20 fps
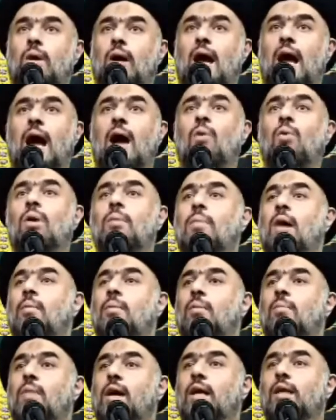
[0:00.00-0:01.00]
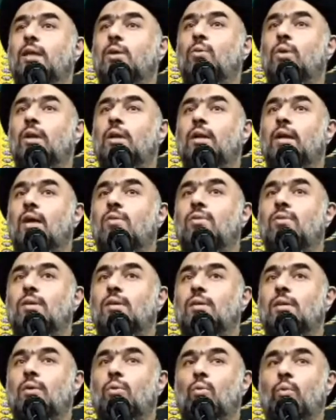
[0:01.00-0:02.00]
how Imam al-Mahdi will govern,